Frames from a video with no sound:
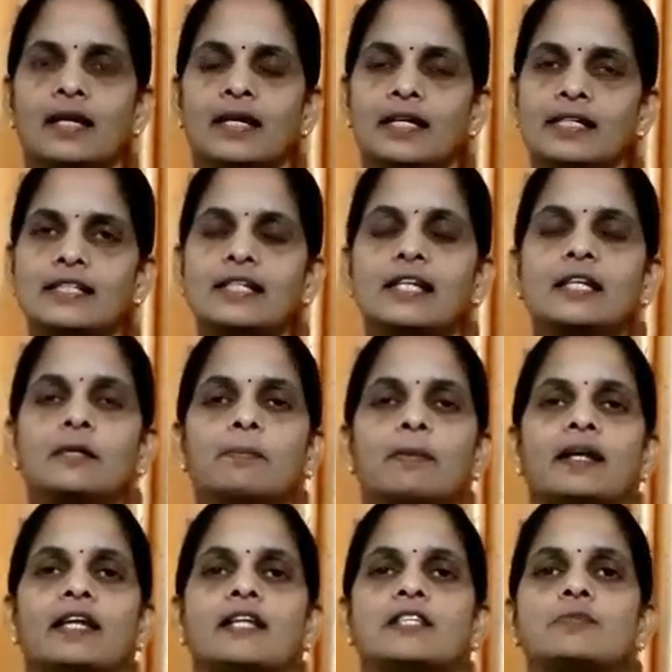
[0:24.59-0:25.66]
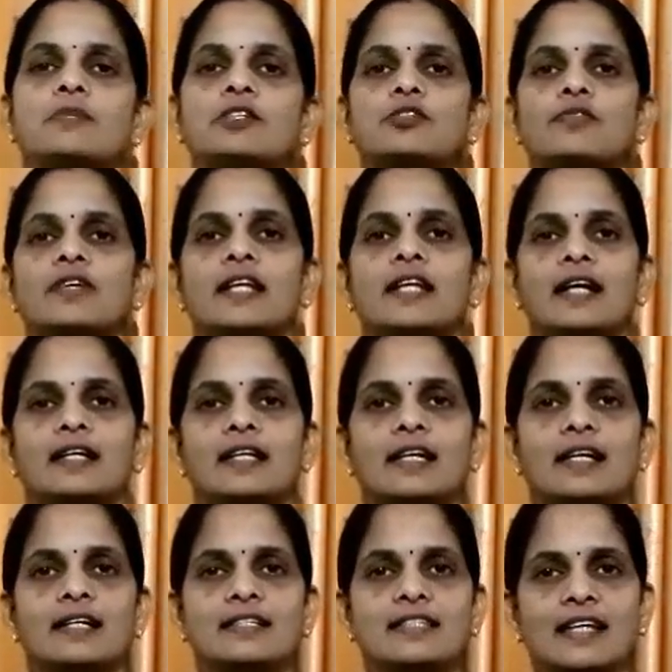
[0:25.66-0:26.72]
interdependence between
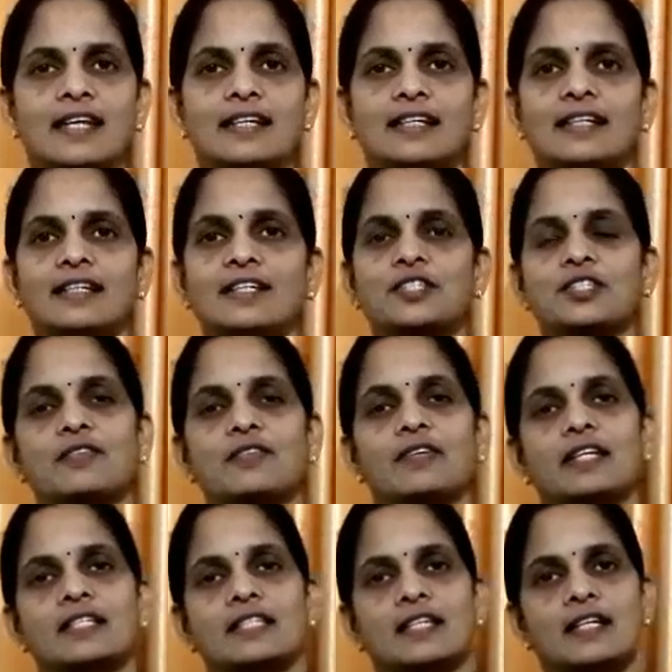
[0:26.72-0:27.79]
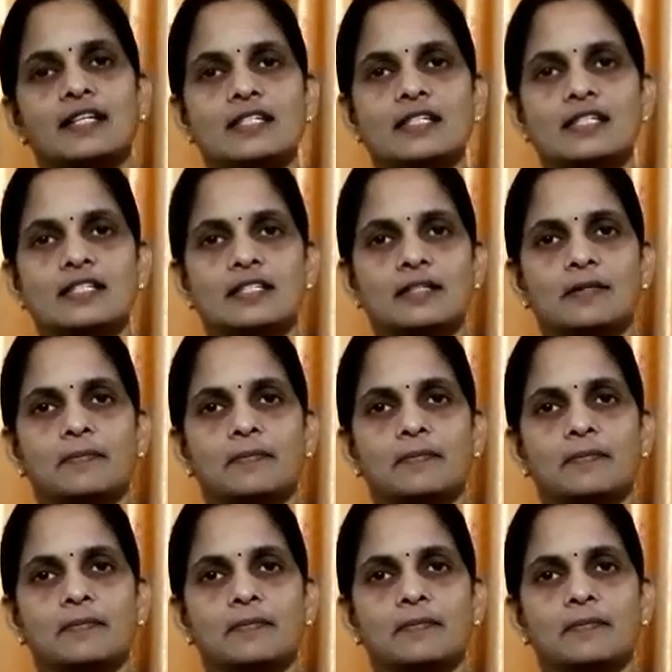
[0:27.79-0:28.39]
agriculture and industry we discussed,